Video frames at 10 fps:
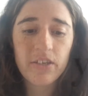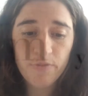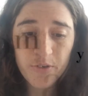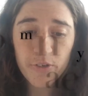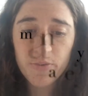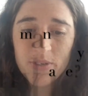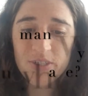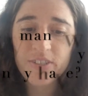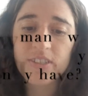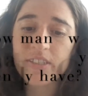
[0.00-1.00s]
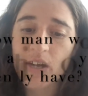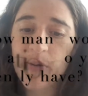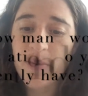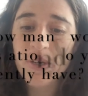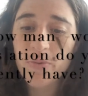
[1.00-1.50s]
the fourth question is, how
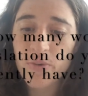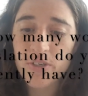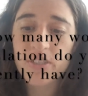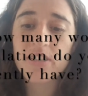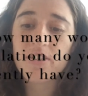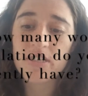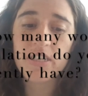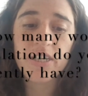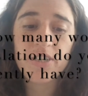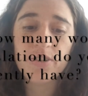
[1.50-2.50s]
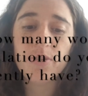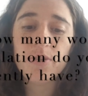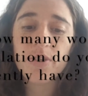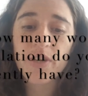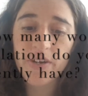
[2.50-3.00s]
many works in translation
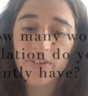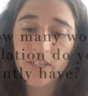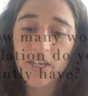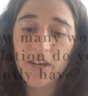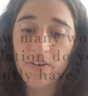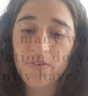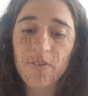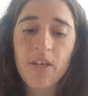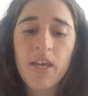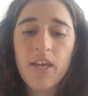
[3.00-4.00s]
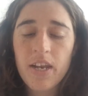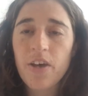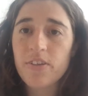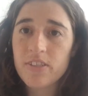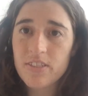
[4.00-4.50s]
do you currently have?
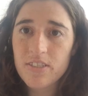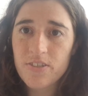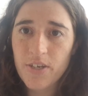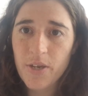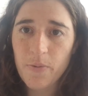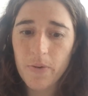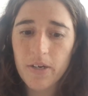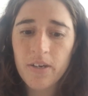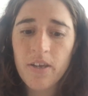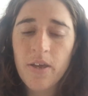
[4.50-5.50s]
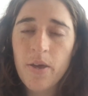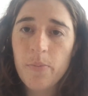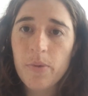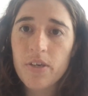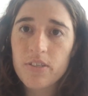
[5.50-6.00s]
Now this is a tricky one,
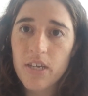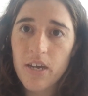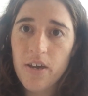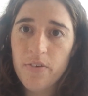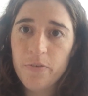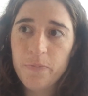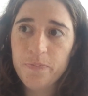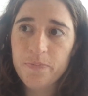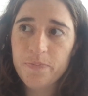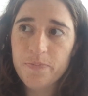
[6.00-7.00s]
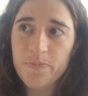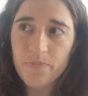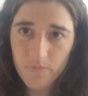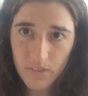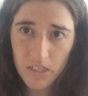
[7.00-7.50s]
because I have
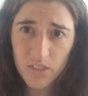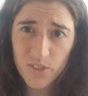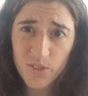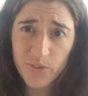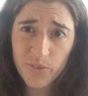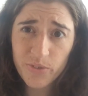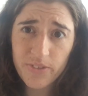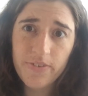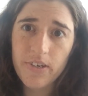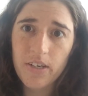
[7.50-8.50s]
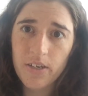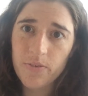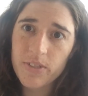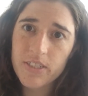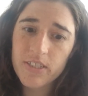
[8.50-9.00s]
two different
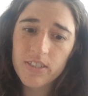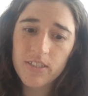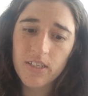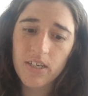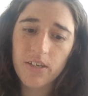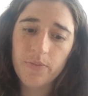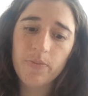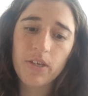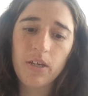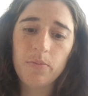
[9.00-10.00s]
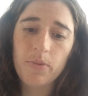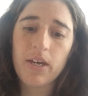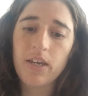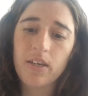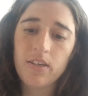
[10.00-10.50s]
languages in
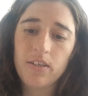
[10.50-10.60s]
my